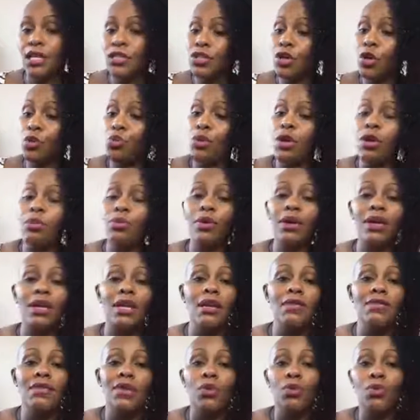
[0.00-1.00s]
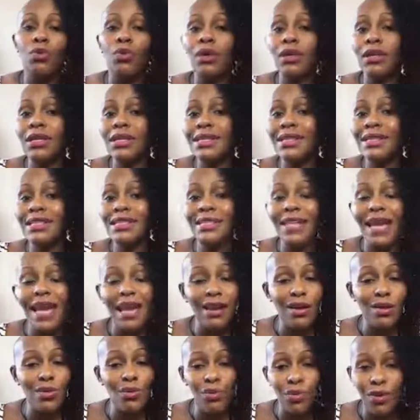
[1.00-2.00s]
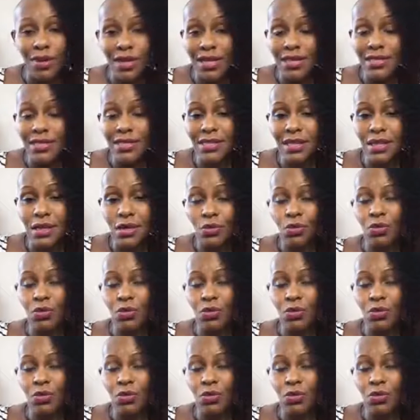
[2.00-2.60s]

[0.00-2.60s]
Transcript: So we were even willing to take a risk